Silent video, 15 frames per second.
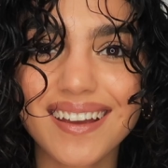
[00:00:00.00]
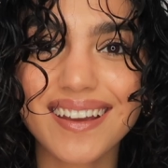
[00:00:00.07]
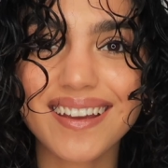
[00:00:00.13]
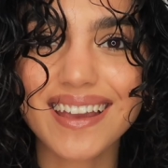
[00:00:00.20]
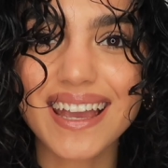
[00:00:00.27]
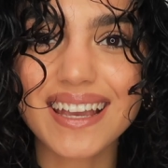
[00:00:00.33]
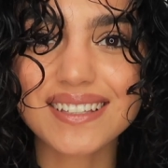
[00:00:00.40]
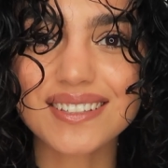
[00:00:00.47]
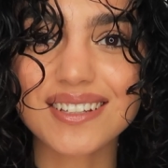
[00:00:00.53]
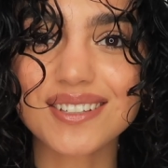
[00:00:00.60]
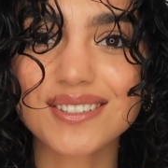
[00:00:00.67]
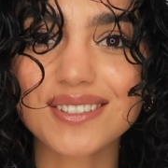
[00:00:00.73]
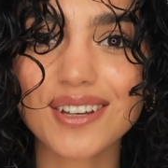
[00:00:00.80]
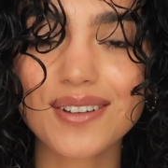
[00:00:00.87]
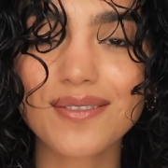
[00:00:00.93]

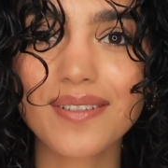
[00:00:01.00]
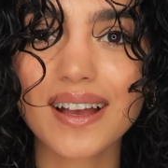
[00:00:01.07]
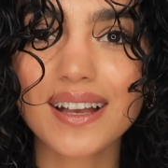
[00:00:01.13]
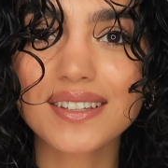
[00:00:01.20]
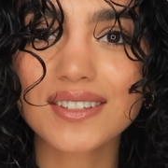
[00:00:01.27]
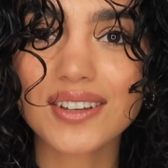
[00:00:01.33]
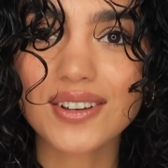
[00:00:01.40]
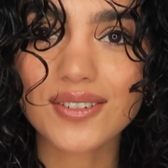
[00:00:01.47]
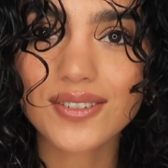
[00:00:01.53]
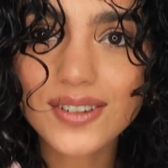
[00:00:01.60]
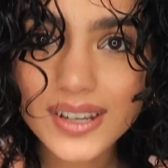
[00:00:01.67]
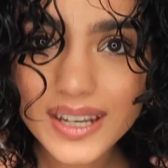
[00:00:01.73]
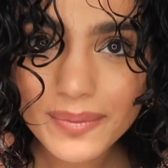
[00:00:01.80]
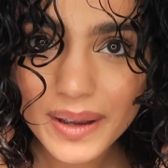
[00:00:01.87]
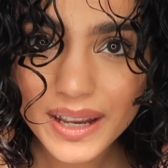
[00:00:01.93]
Okay, so far so good.